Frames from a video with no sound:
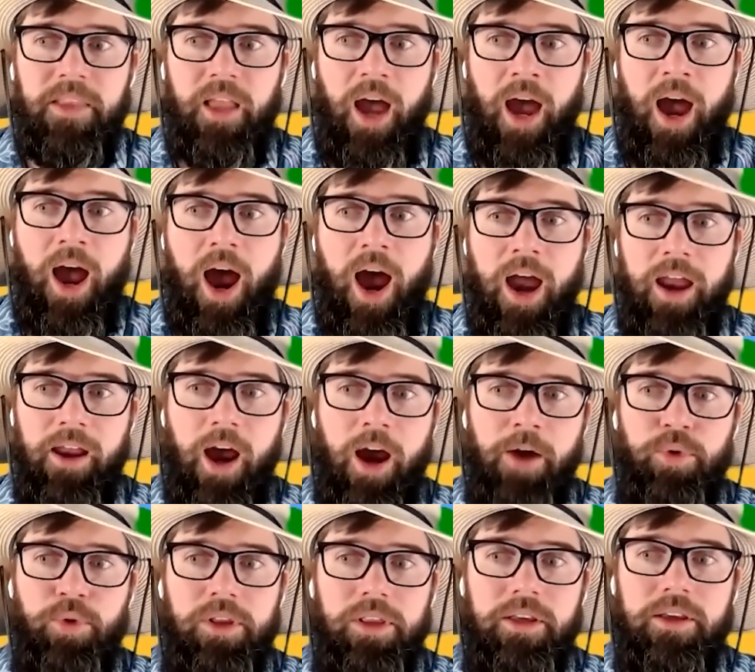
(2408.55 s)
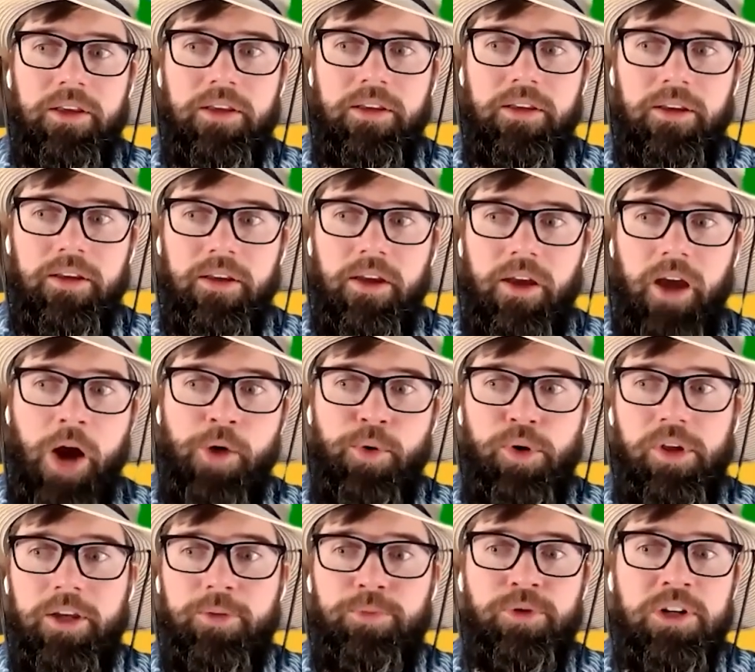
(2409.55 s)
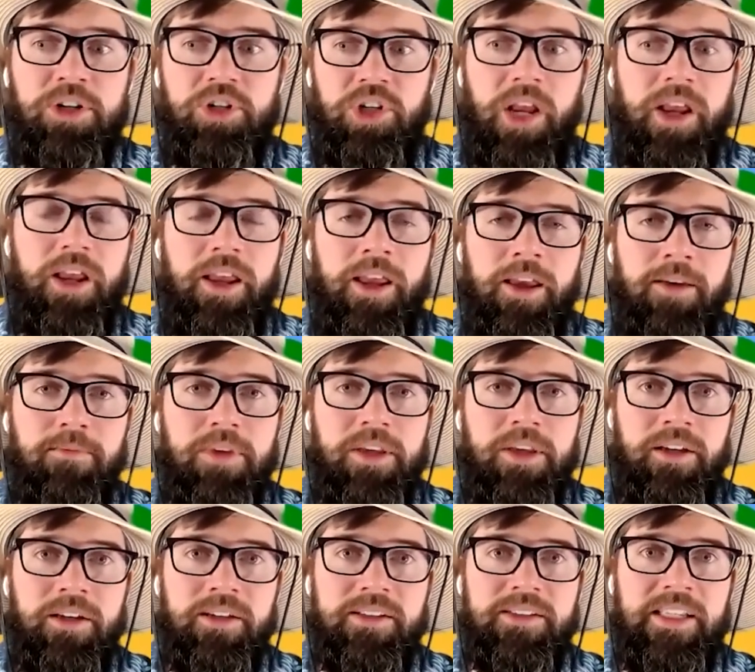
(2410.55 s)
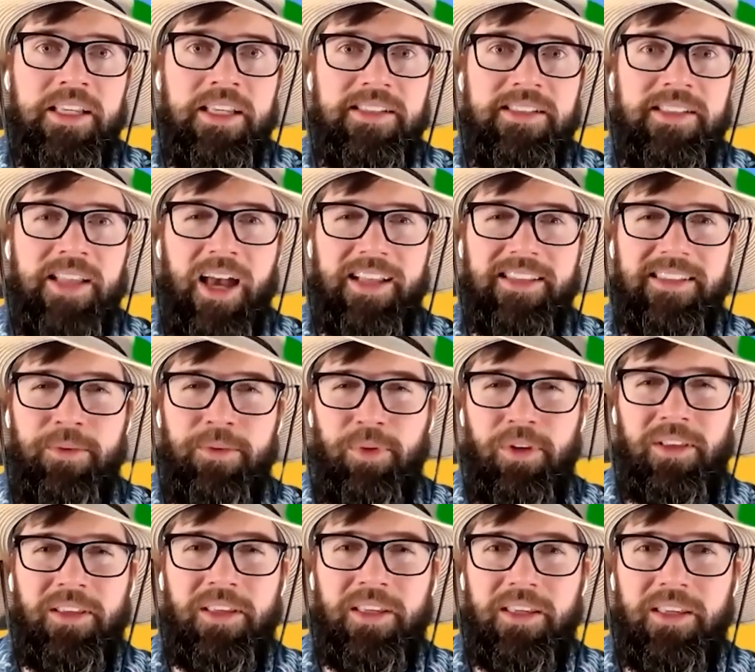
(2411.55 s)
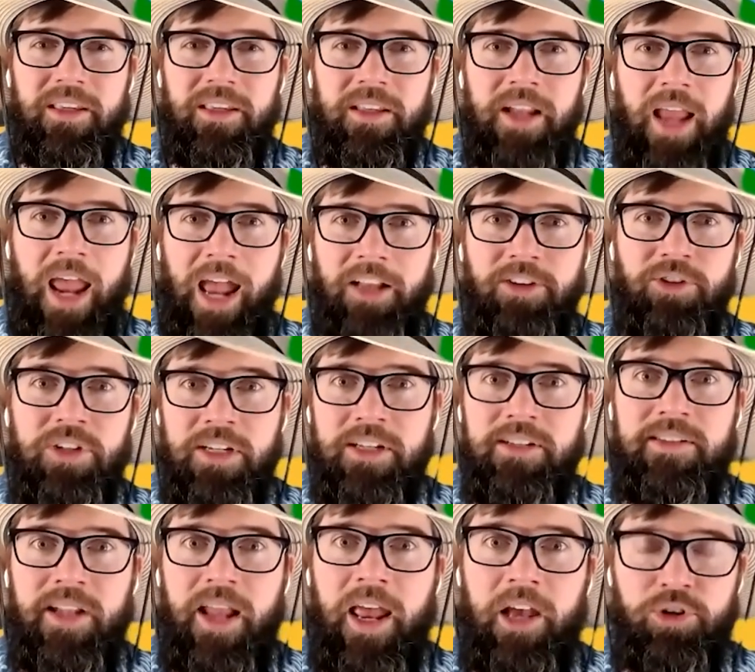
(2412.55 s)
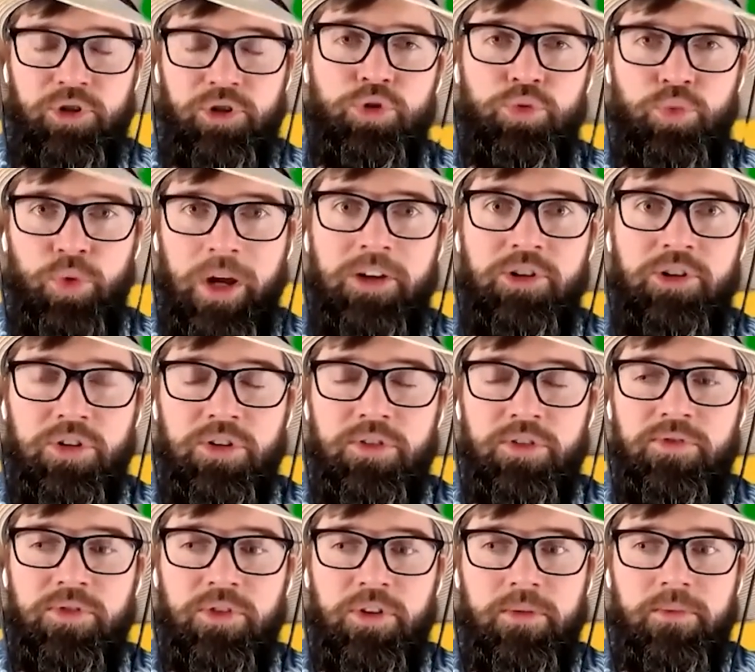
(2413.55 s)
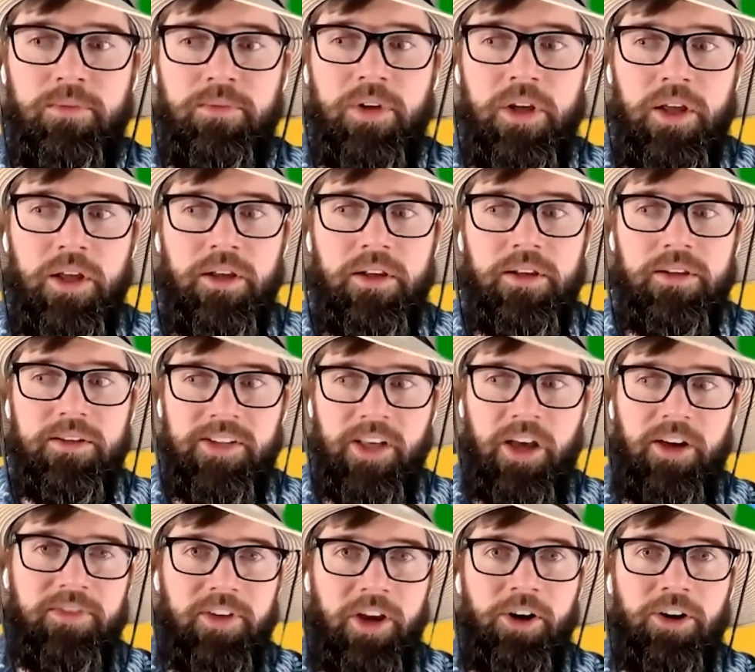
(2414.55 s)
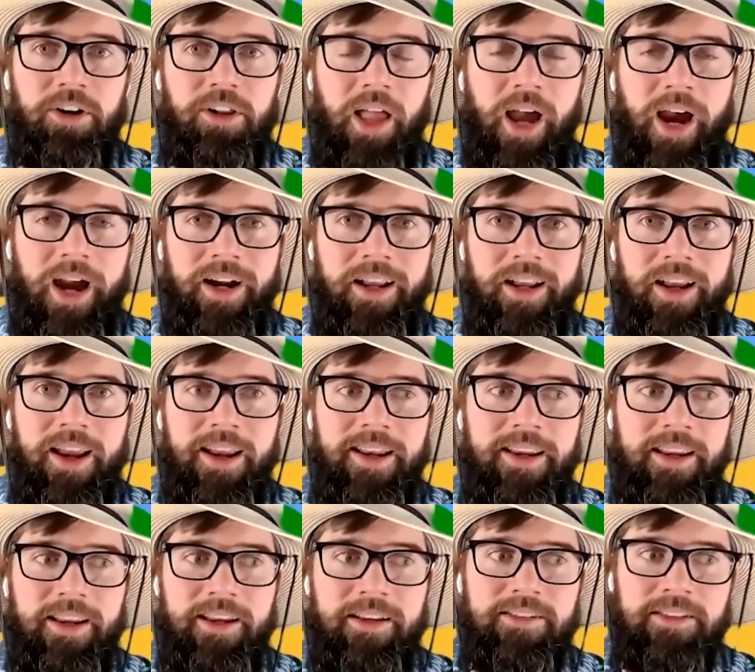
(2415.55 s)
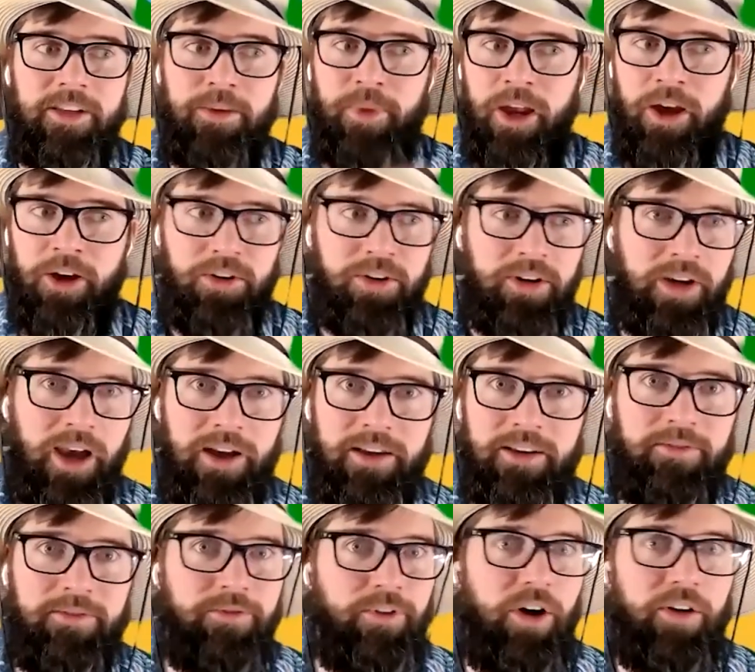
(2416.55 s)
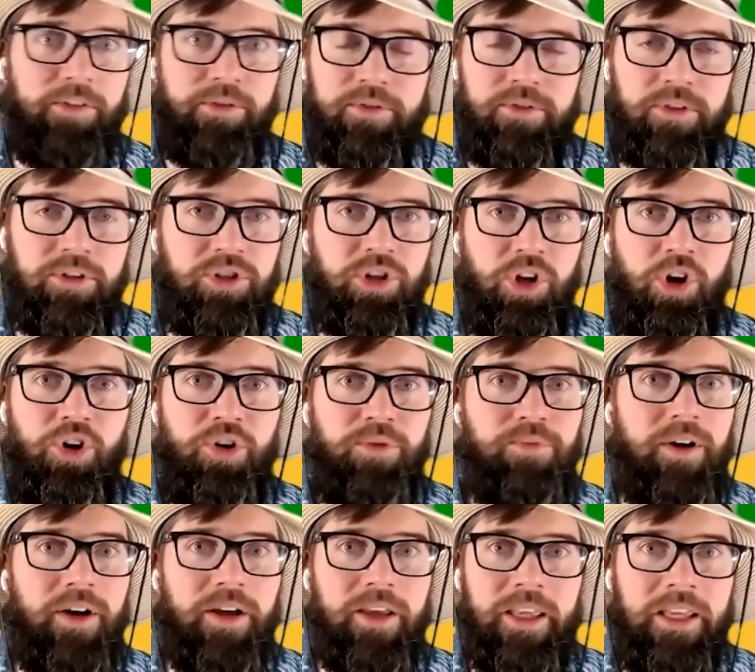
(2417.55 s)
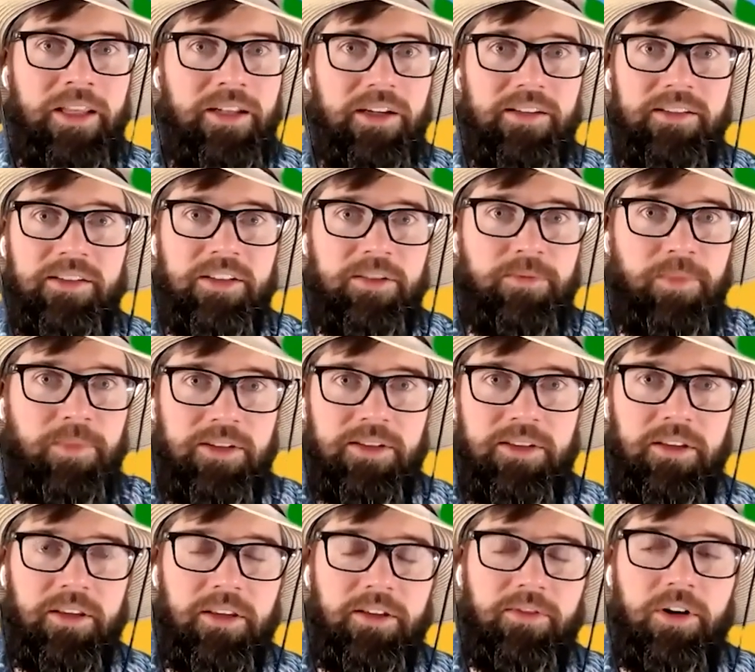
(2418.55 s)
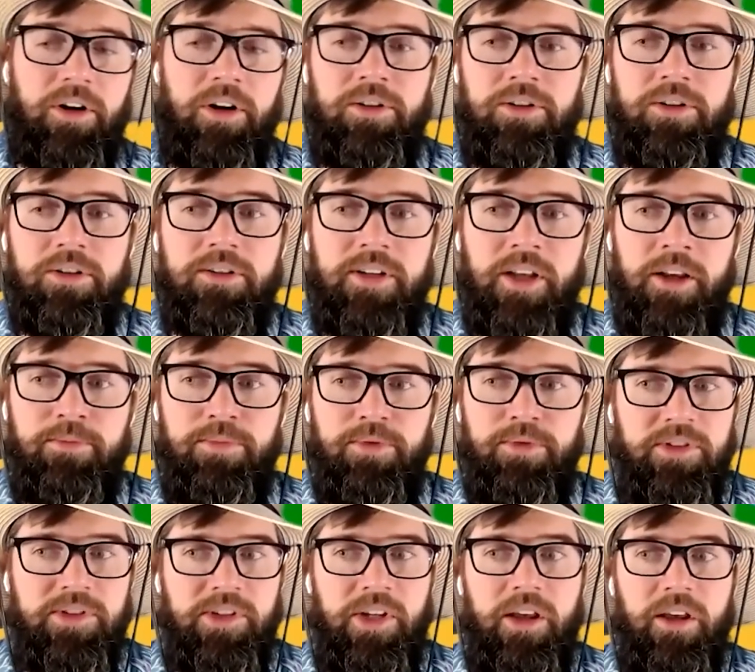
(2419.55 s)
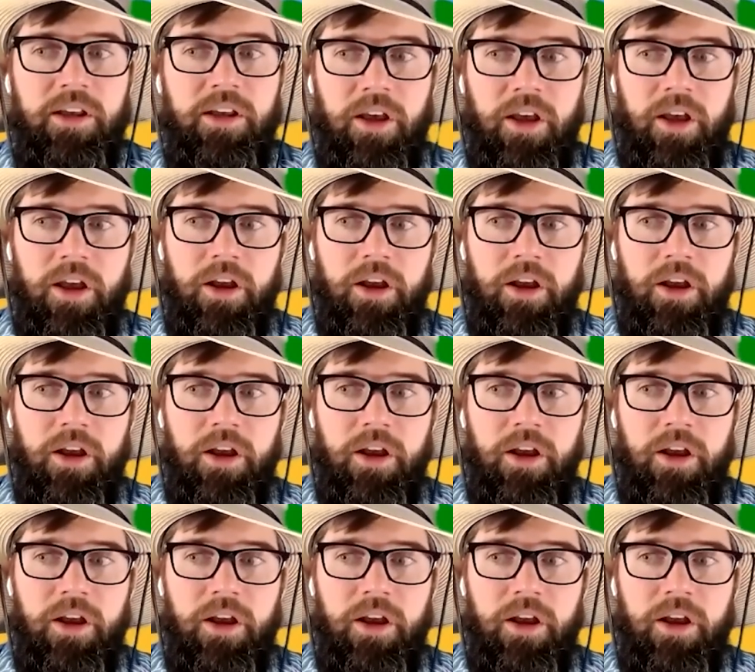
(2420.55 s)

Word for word: I really appreciate him because he's not typically an actor. He's an actual ranger from South Carolina, and he somehow got involved with the show, but he does his best to give 110%.